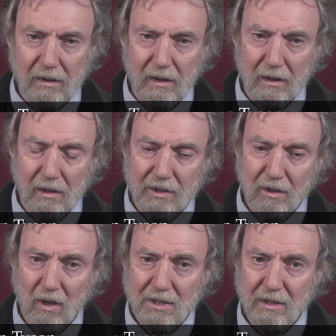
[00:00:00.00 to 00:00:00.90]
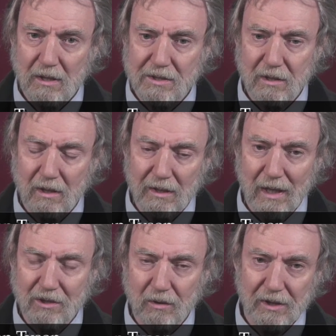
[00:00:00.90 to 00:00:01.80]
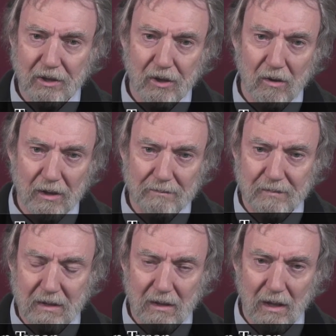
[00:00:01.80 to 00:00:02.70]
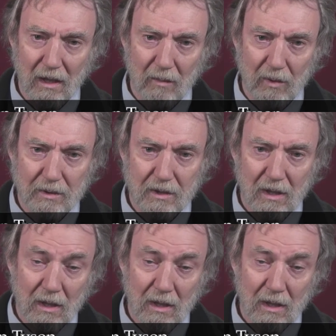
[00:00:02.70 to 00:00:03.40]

here. So arsenic's a naturally occurring element,